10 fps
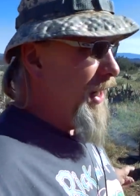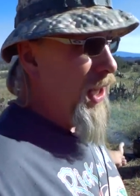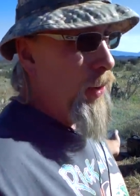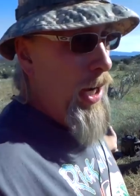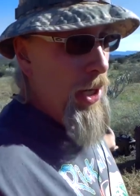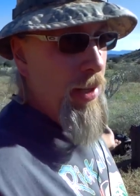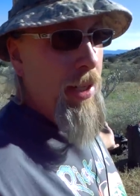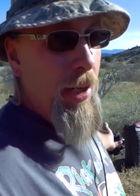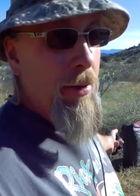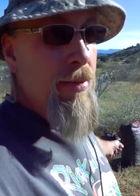Otherwise, you have
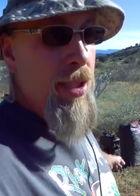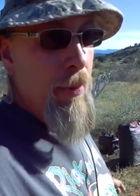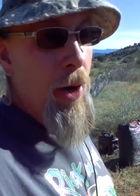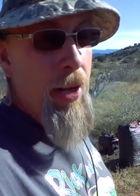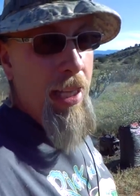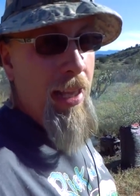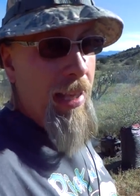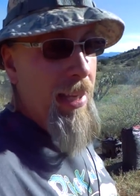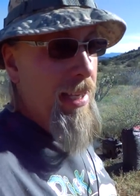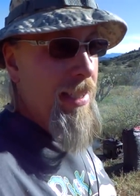to deal with some smoking
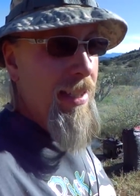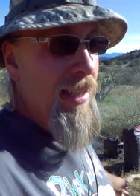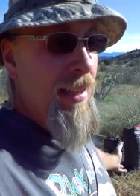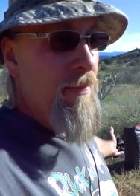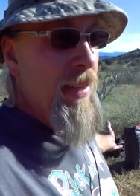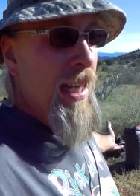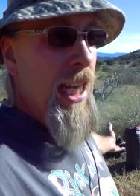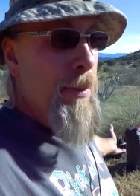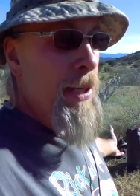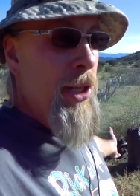like this. And
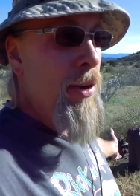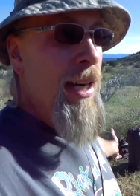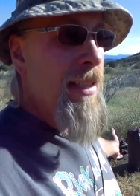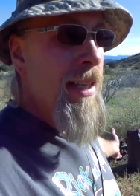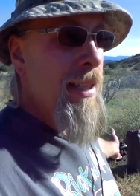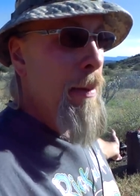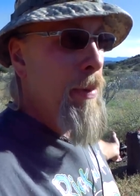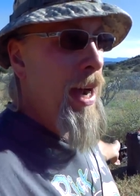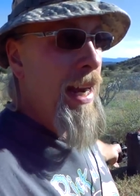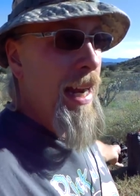it's been doing it since I
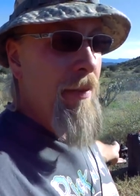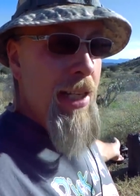bought it.